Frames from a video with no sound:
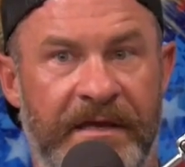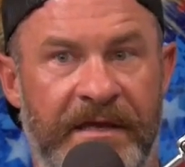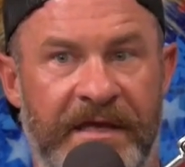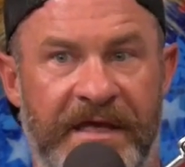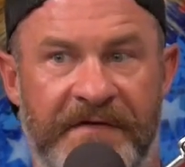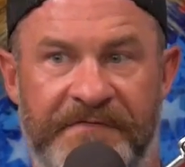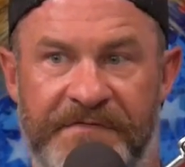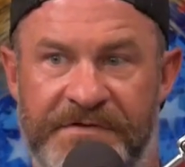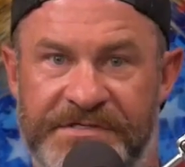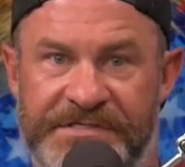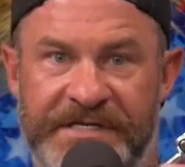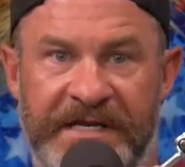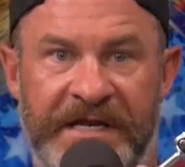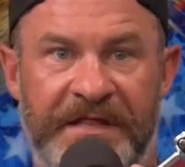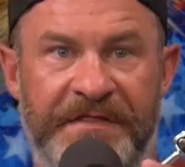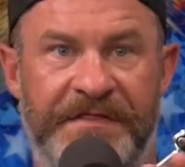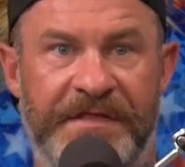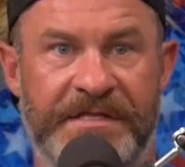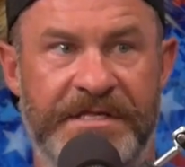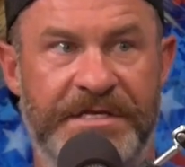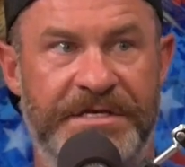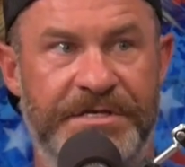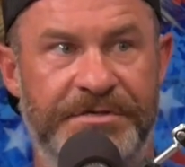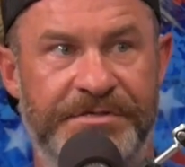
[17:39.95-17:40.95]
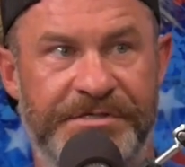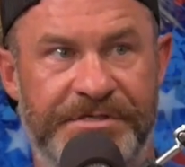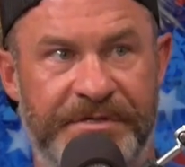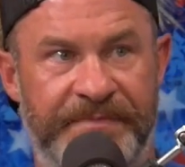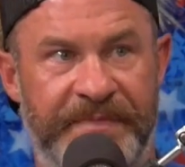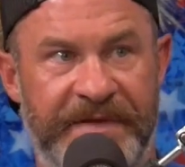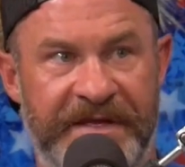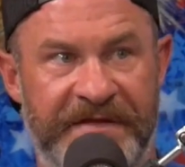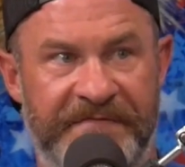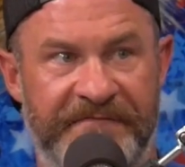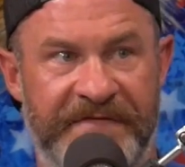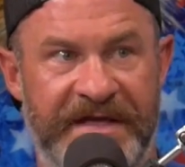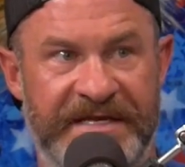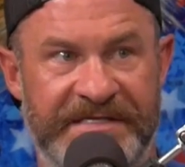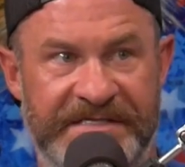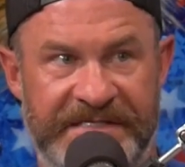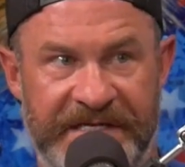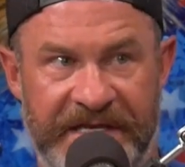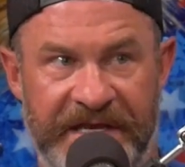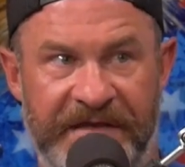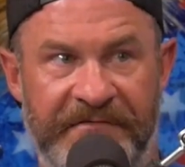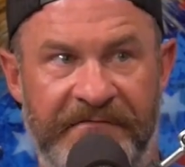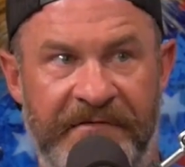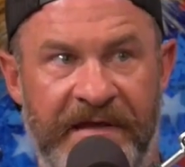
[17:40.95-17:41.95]
If there's anything that you should be
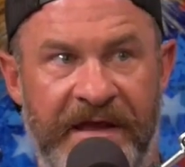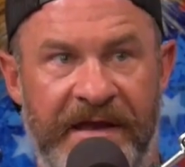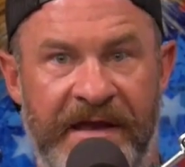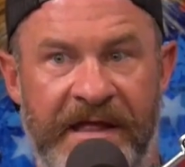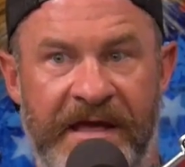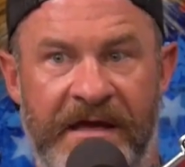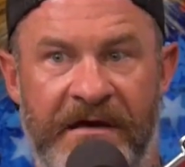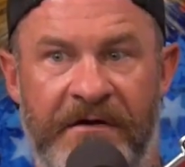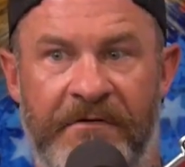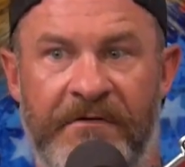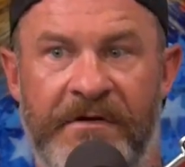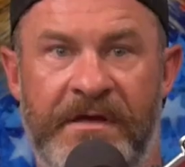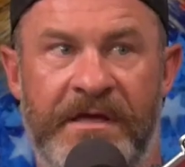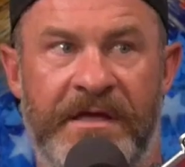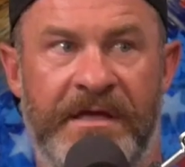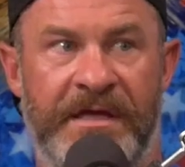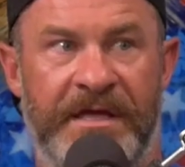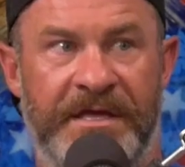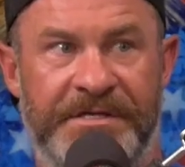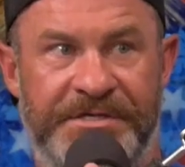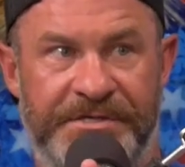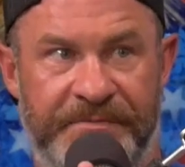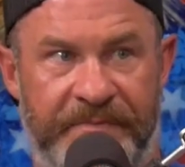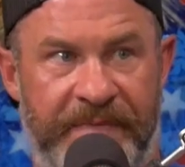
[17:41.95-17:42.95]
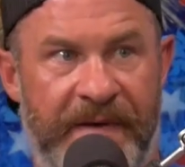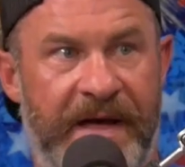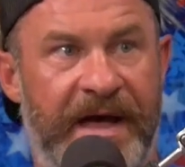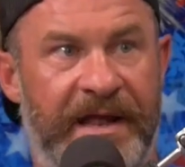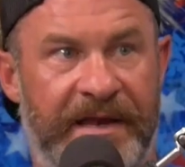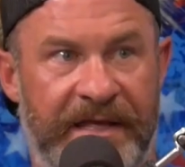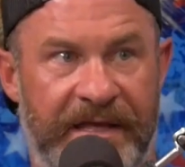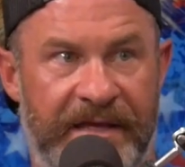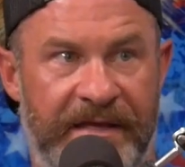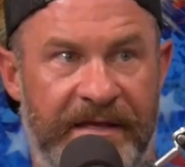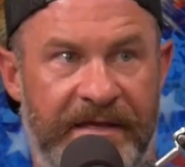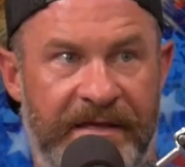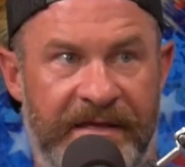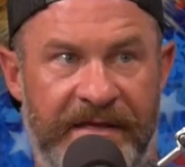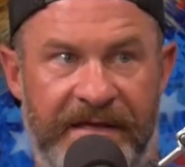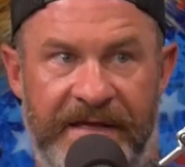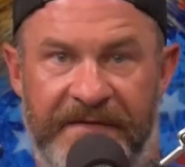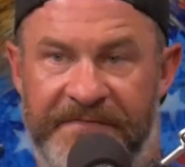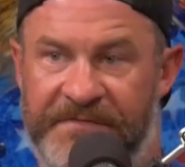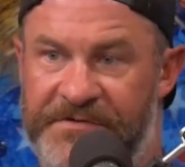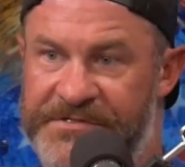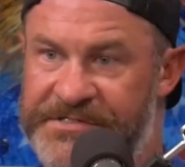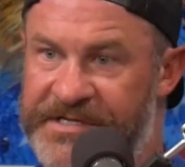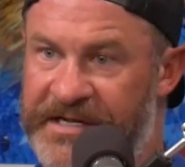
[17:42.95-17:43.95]
investing in right now, it's your body. Yeah.
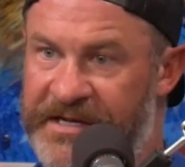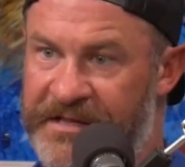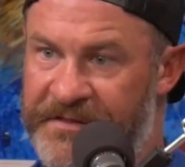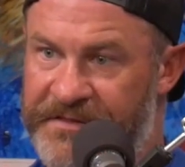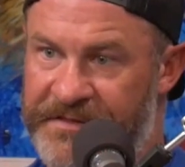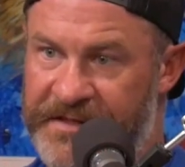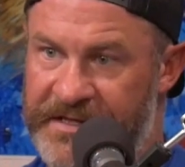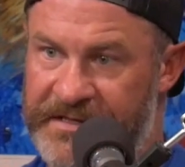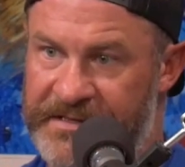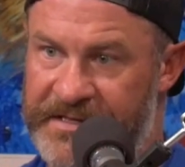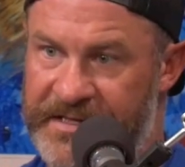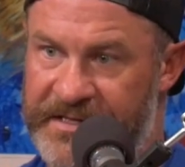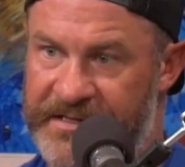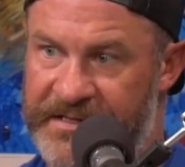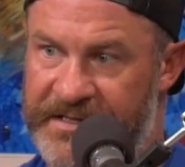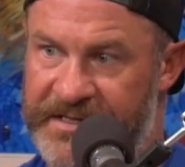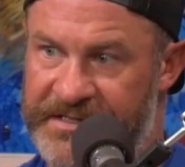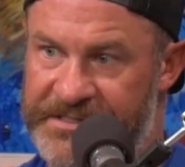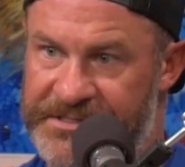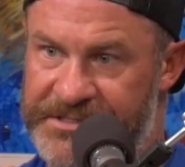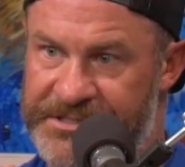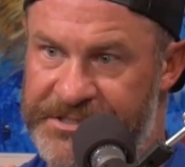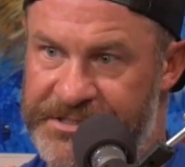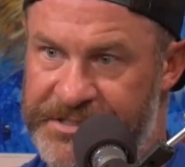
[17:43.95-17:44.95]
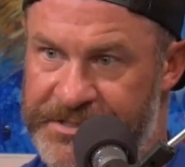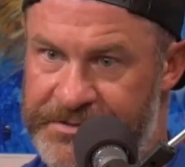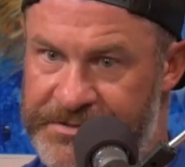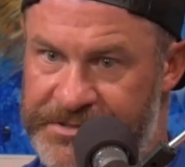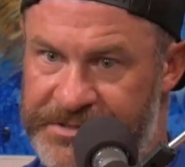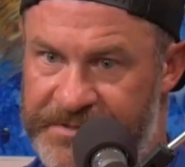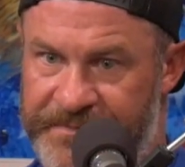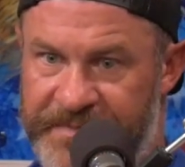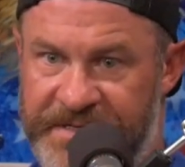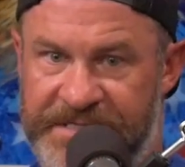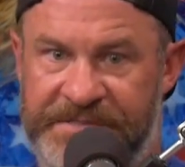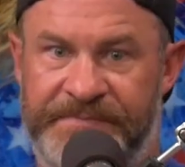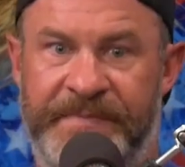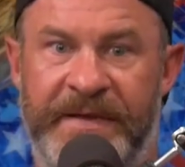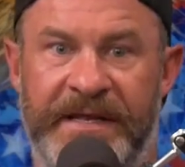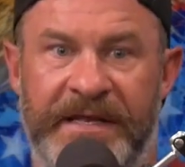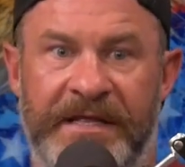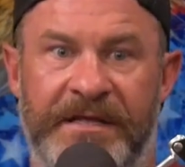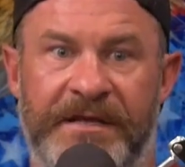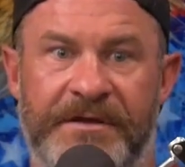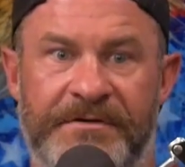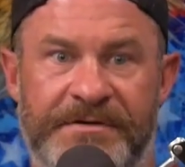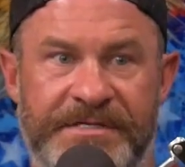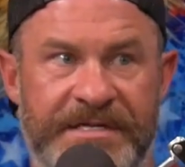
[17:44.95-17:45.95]
If there's anything that that sh you should be
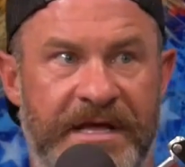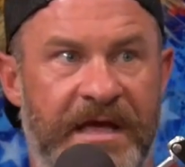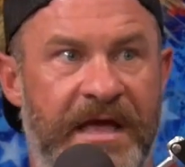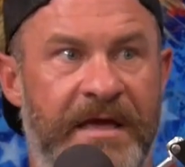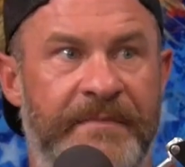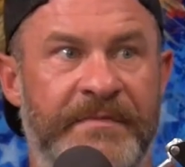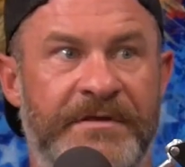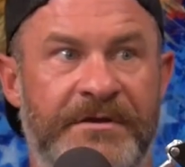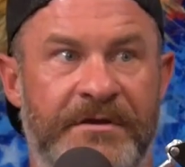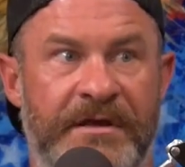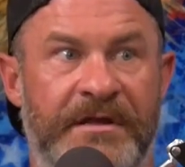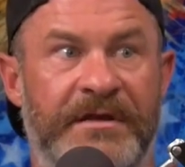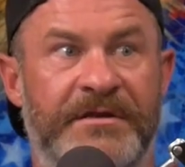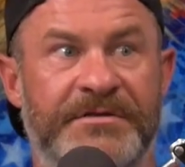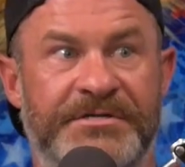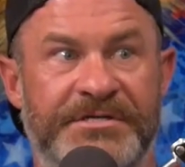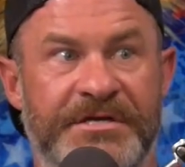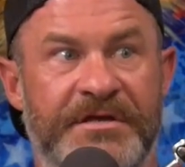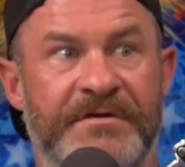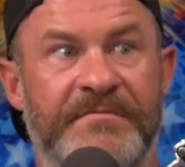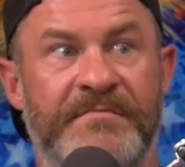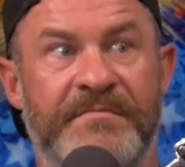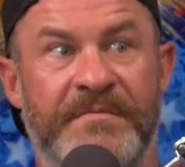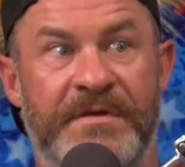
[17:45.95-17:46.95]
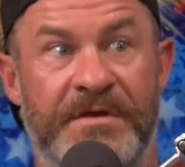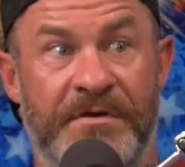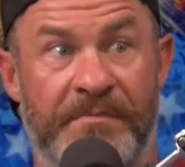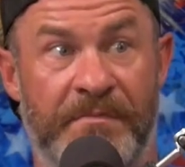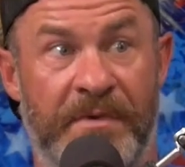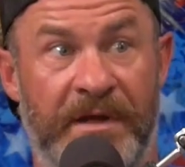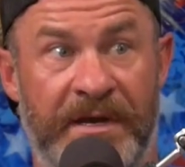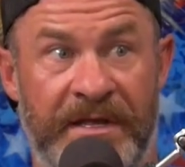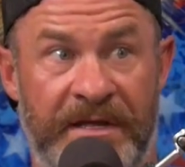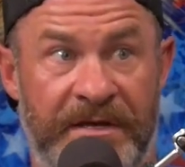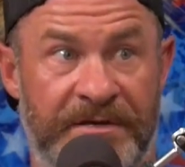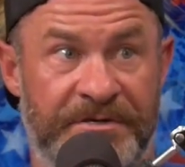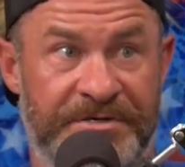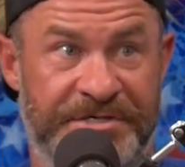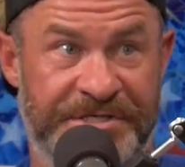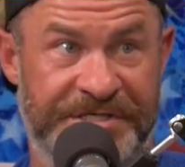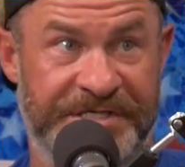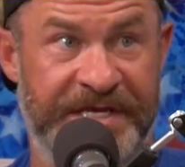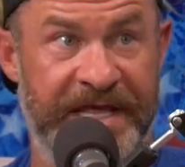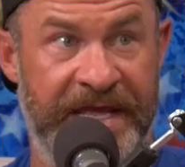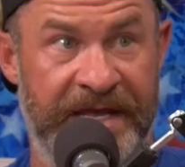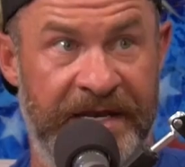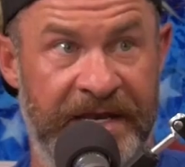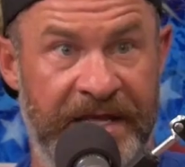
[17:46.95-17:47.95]
spending your time and your energy and your money
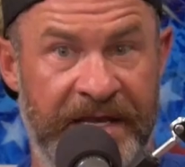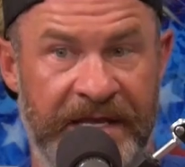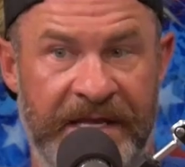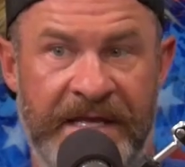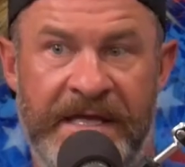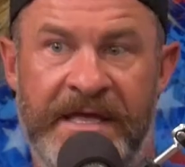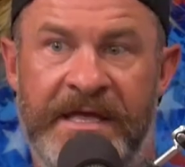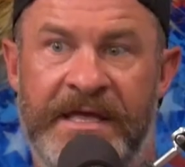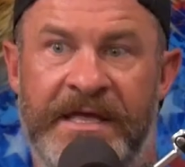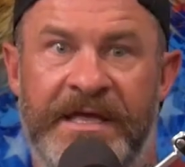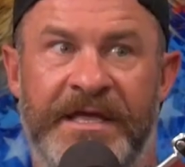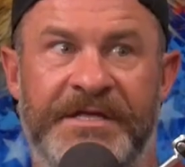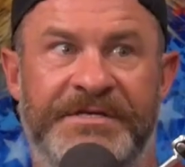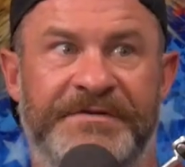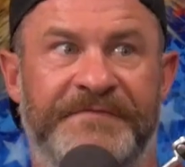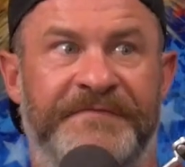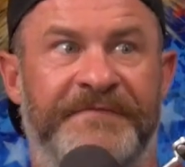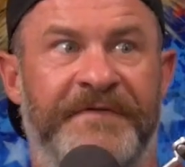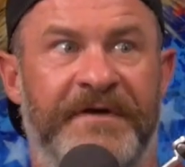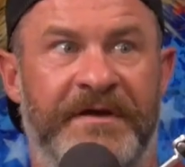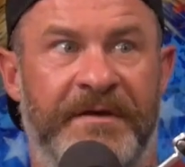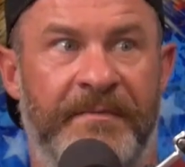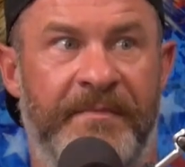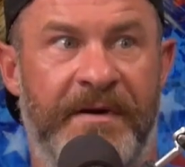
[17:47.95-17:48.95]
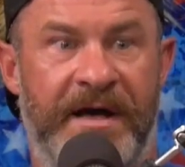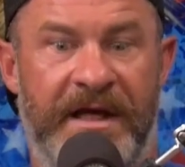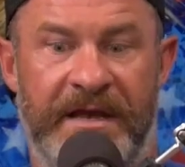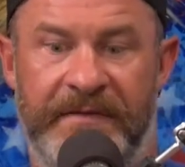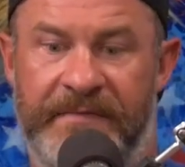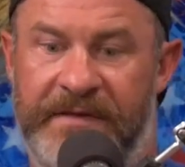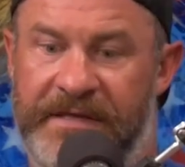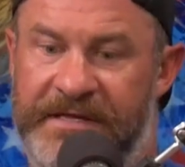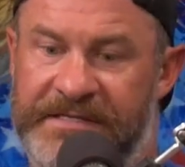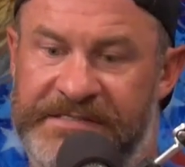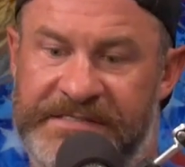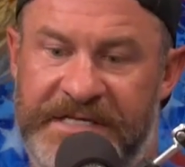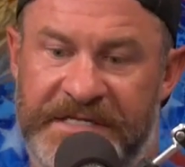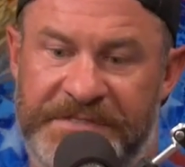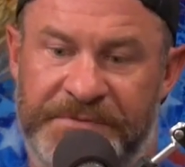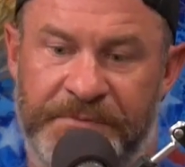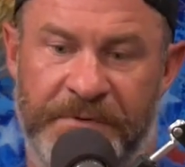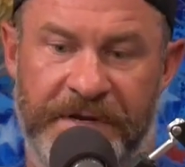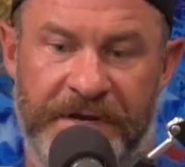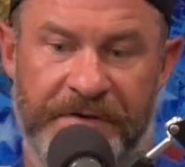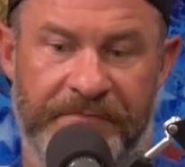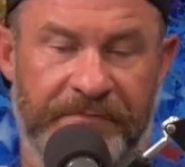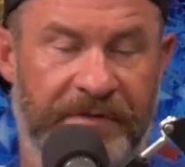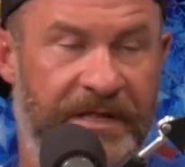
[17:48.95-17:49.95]
understanding, it's your fucking body because that's
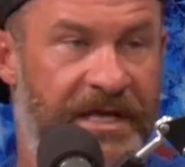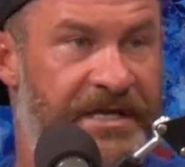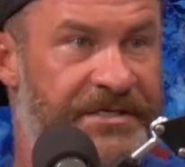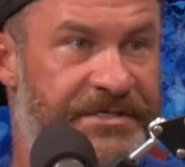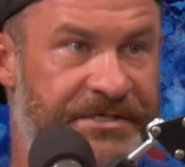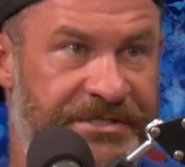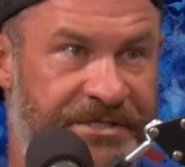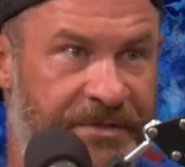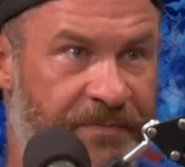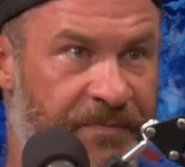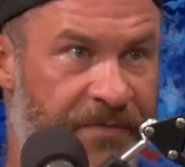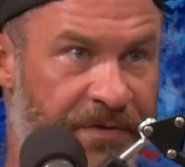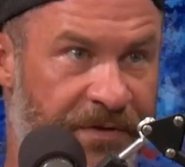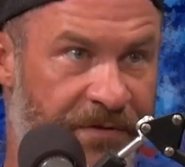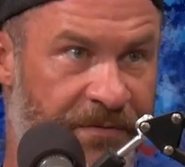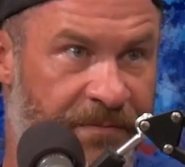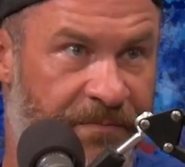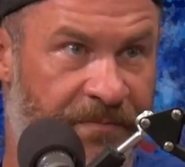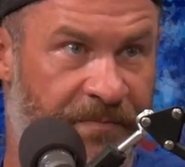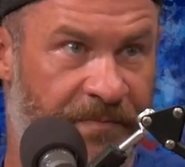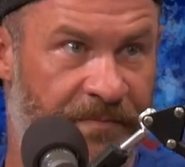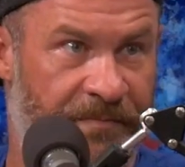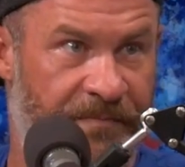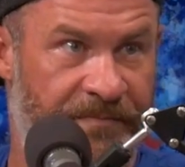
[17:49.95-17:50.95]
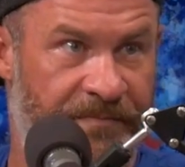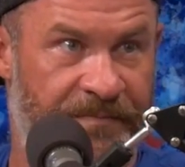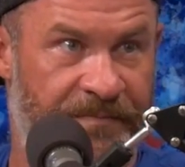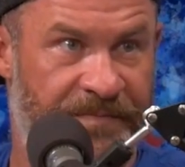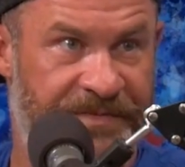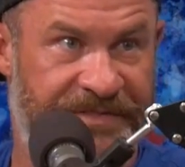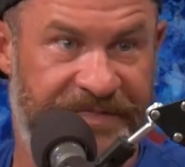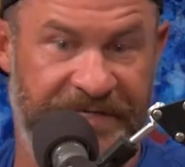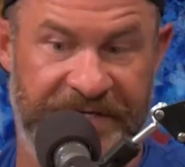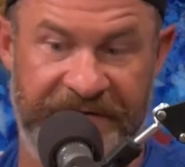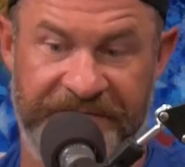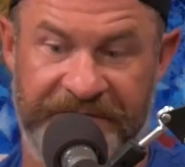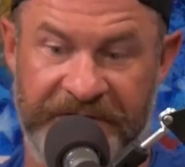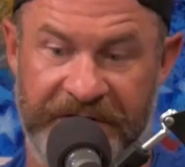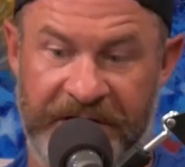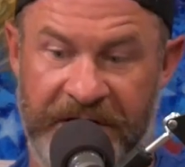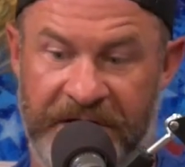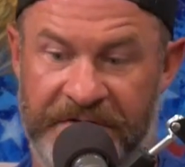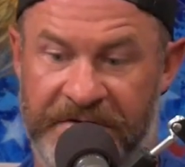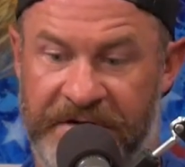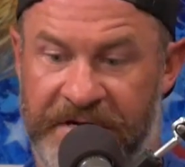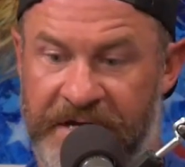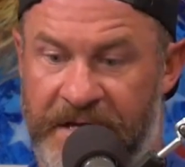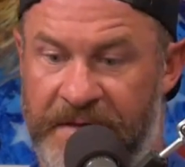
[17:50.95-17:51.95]
where your relationship with your significant
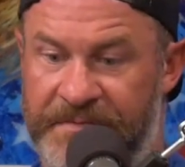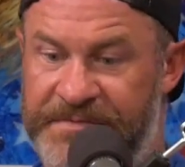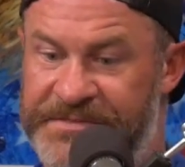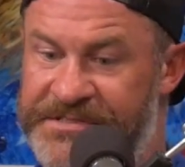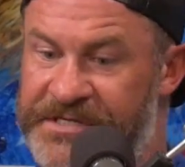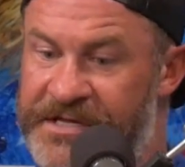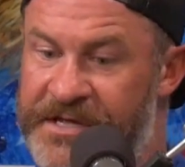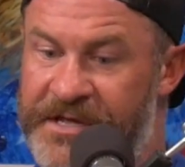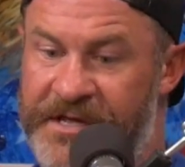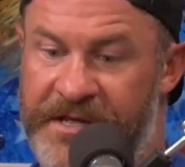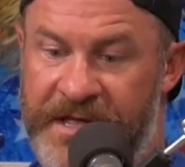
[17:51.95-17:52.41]
other comes.